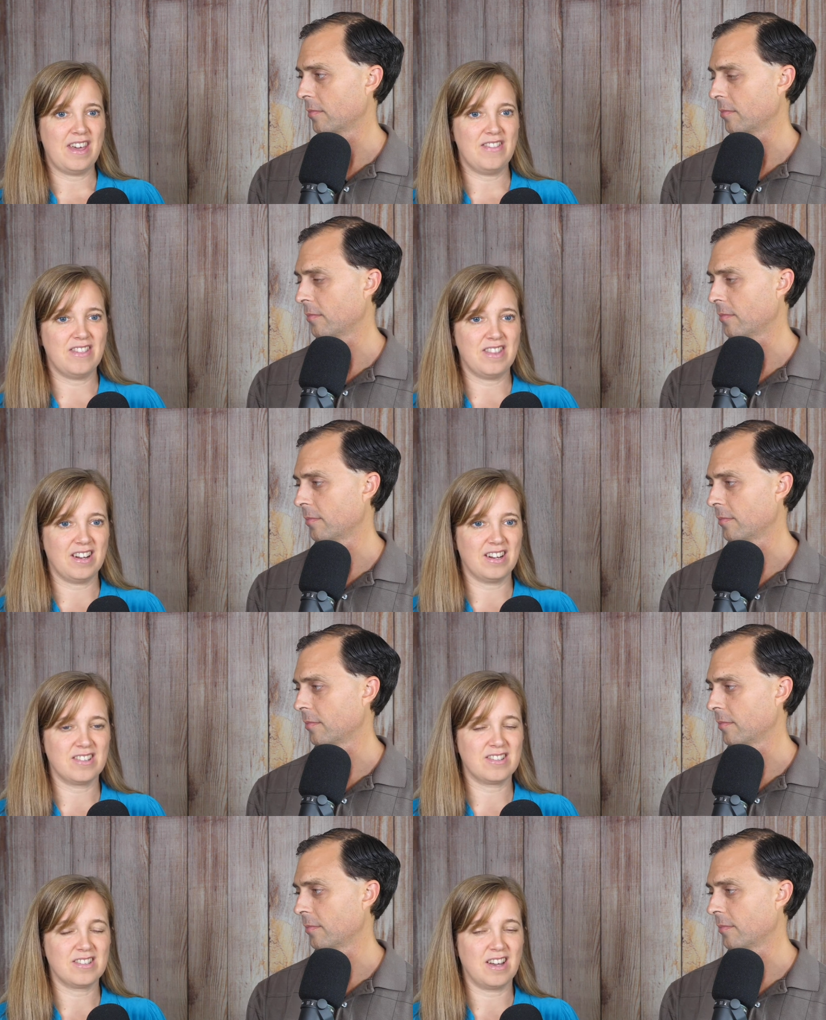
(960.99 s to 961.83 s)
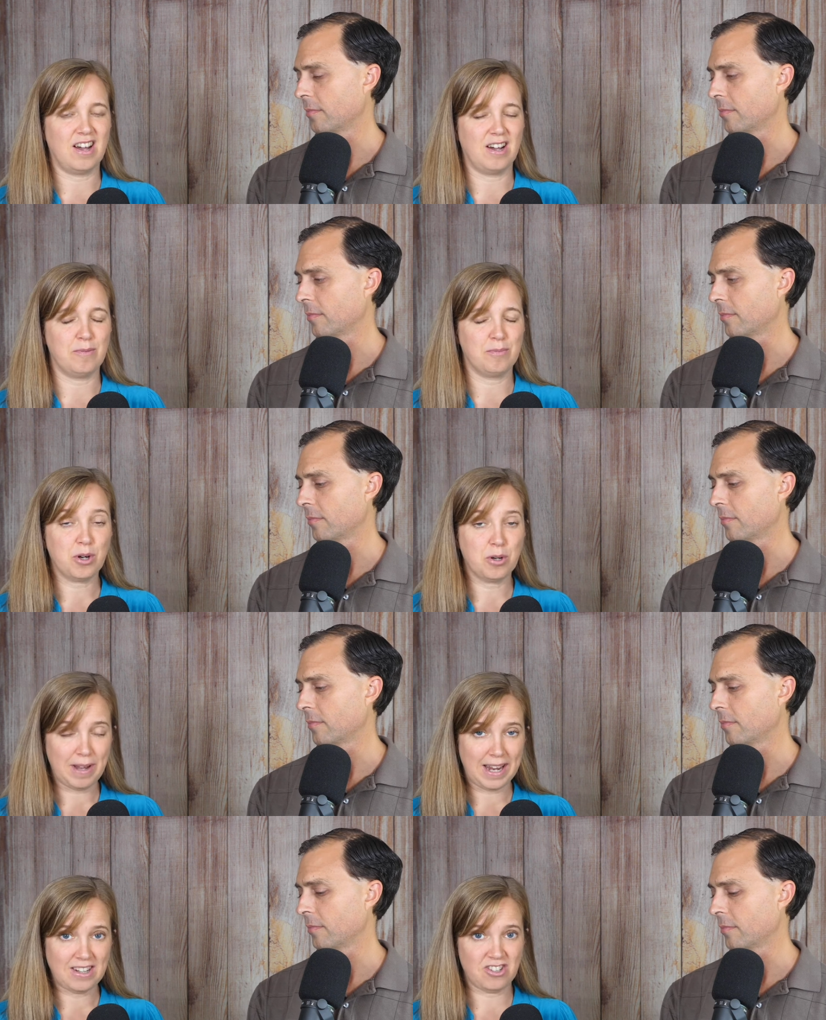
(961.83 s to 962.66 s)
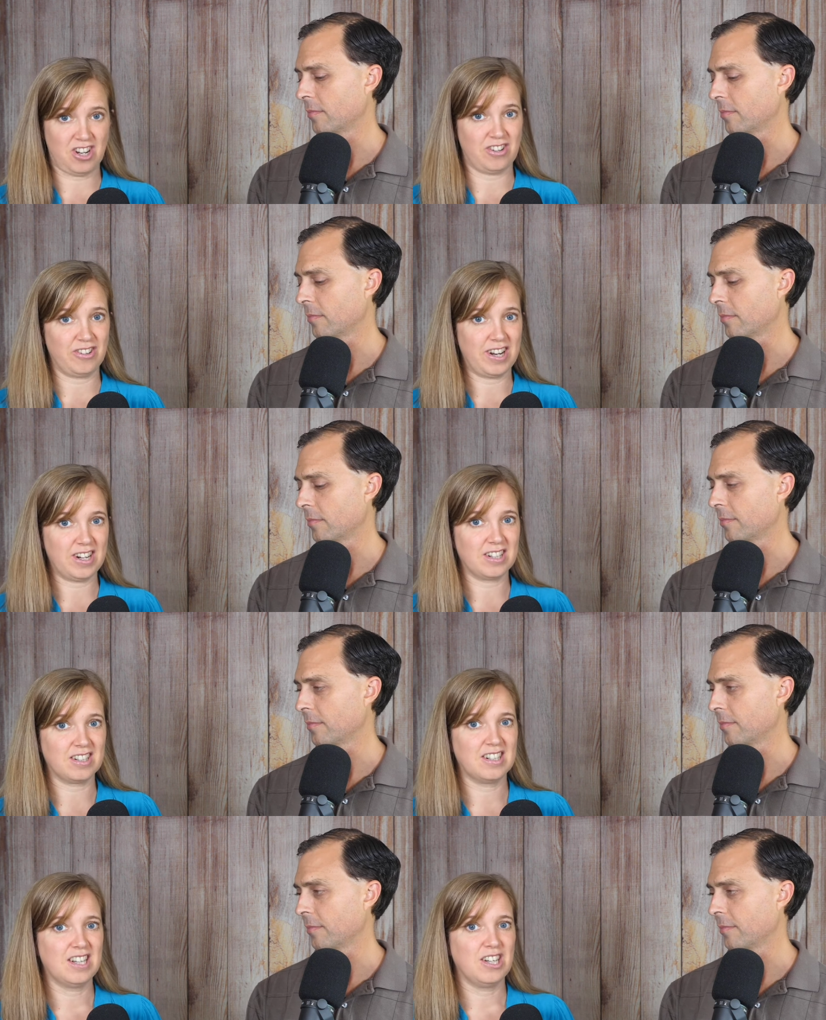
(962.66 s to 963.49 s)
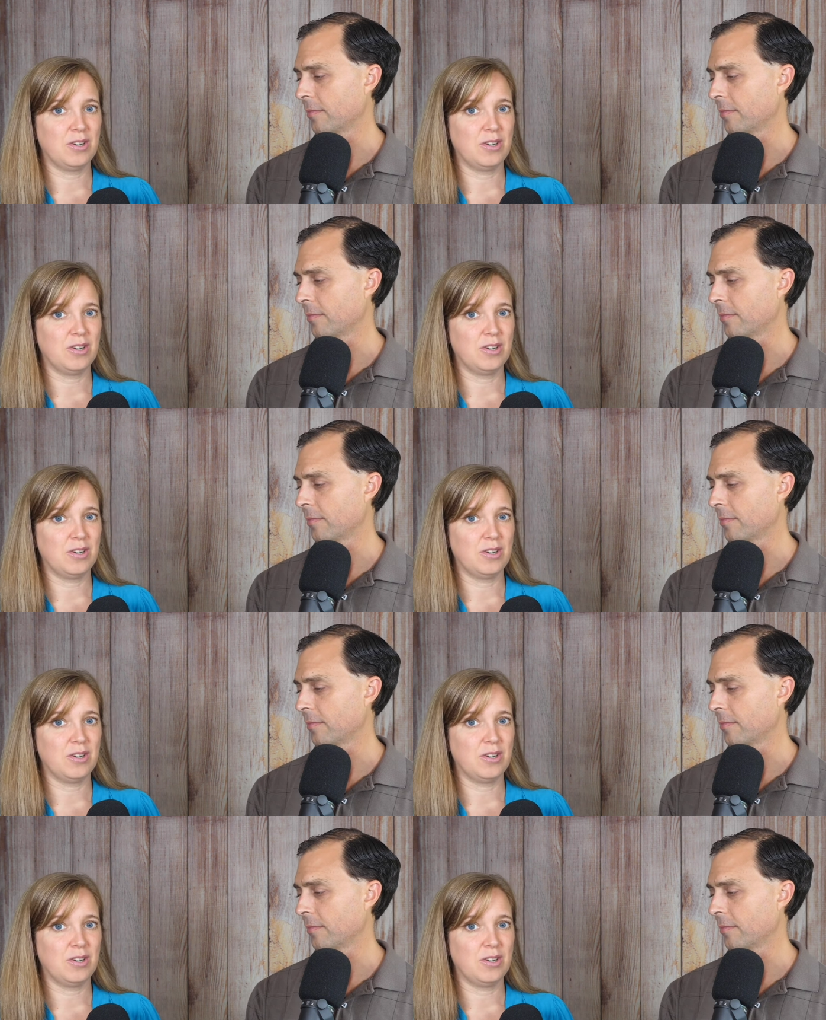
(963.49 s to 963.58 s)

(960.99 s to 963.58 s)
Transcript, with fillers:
Speaker 1: then there's a propane generator,